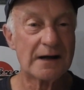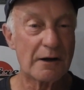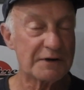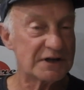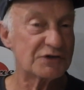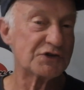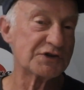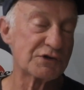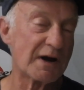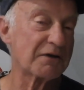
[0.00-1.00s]
only
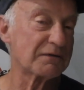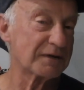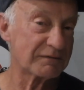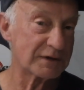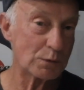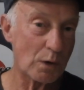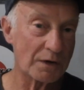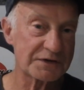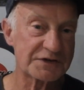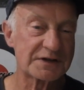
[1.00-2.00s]
uses 250
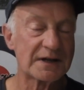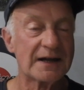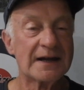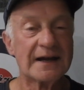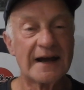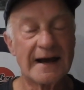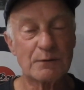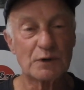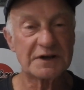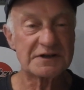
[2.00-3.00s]
watts
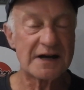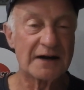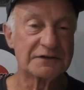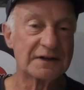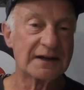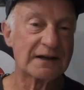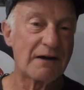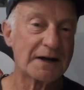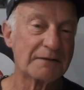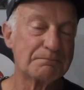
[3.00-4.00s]
and what it does it
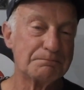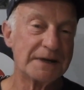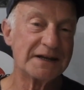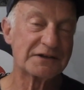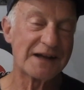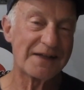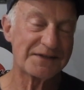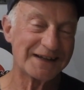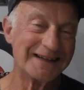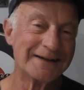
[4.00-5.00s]
kind of means
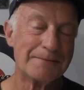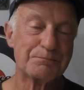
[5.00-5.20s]
that the